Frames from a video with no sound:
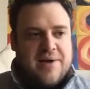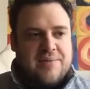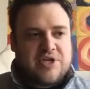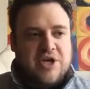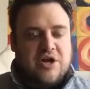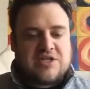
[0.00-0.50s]

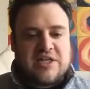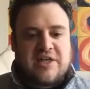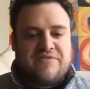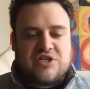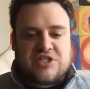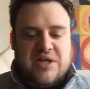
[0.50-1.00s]
So, you know, something
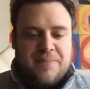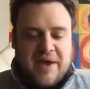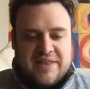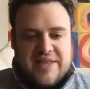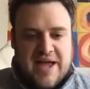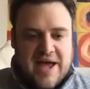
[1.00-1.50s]
if you just like
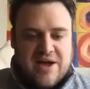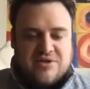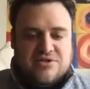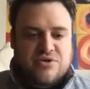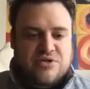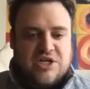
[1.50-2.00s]
paint the
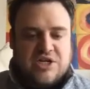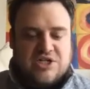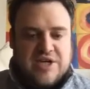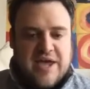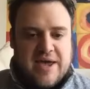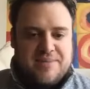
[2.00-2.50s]
house or change
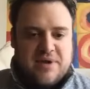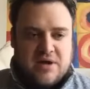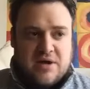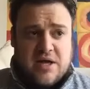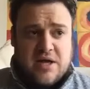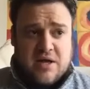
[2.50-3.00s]
the cabinet
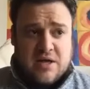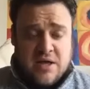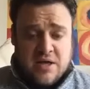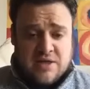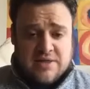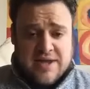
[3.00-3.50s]
or
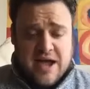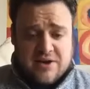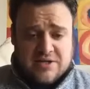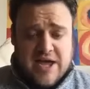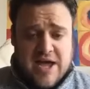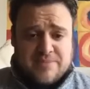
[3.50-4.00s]
the
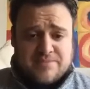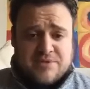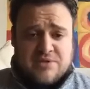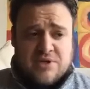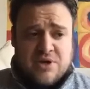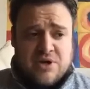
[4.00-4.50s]

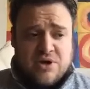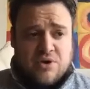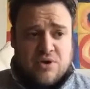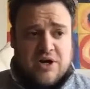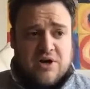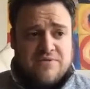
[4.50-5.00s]
countertops,
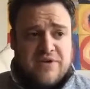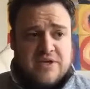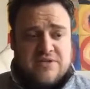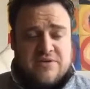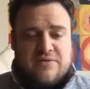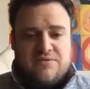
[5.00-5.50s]
or, you know,
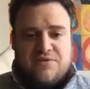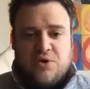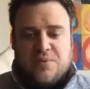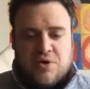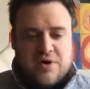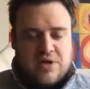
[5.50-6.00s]
fix a few
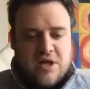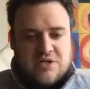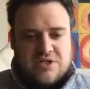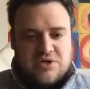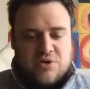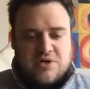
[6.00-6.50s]
broken
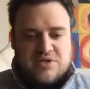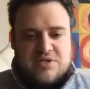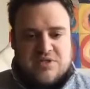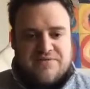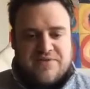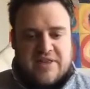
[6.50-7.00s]
closet doors and
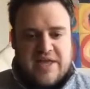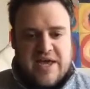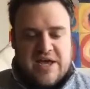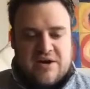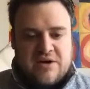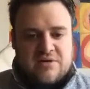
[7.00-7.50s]
stuff like
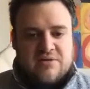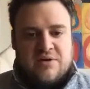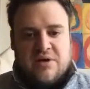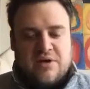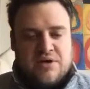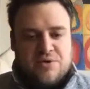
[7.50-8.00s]
that, or
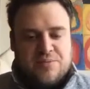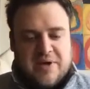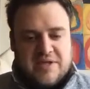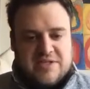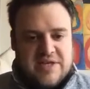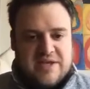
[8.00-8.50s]

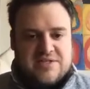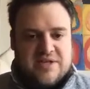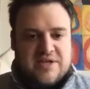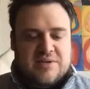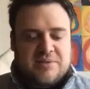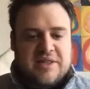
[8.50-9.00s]
replace the
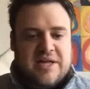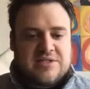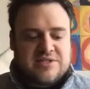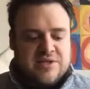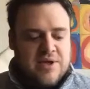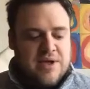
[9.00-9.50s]
AC, something
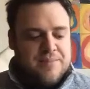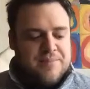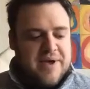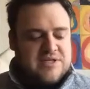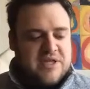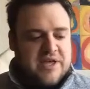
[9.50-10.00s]
that's
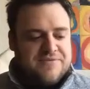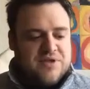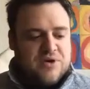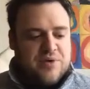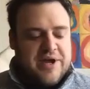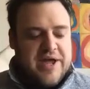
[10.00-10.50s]
basically if
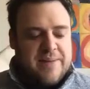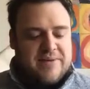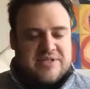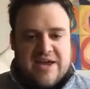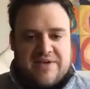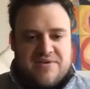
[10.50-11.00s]
the rehab
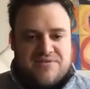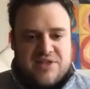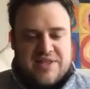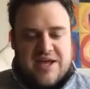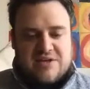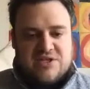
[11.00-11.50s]
is like
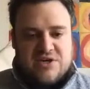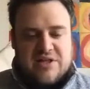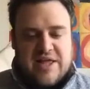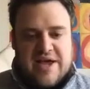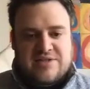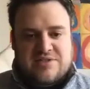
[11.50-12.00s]
15,000 or
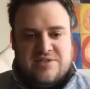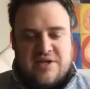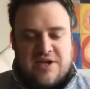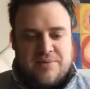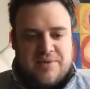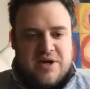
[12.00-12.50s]
less
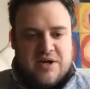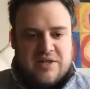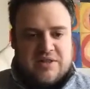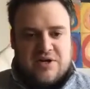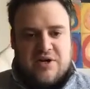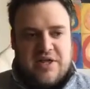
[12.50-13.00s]
and can be done in
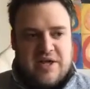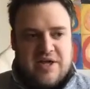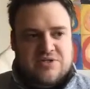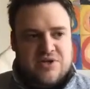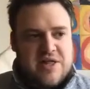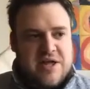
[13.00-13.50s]
30
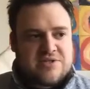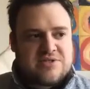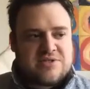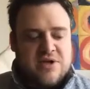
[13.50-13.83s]
days or less.